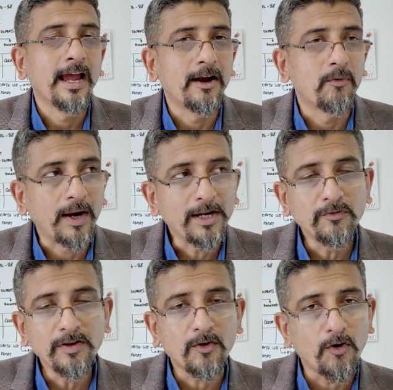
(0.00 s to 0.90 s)
And why do
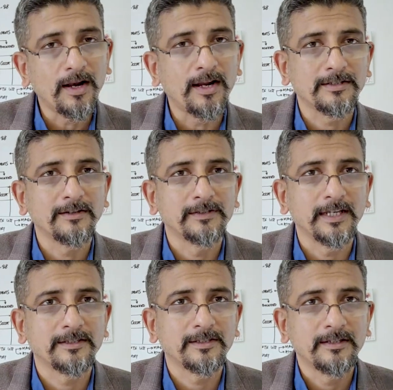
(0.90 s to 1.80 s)
we call ourselves
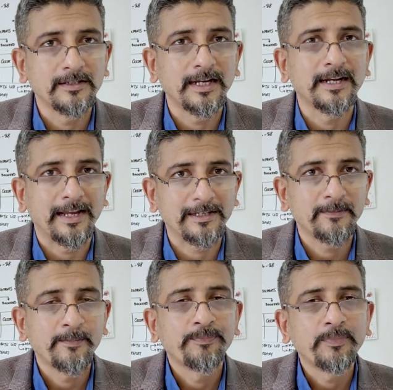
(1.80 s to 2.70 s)
Design
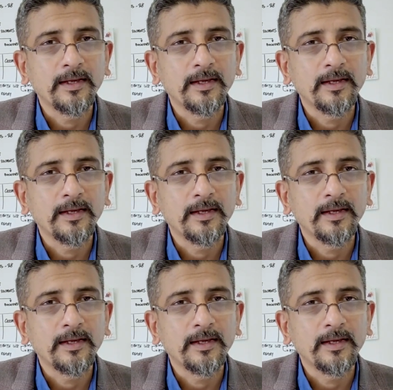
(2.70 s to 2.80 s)
X?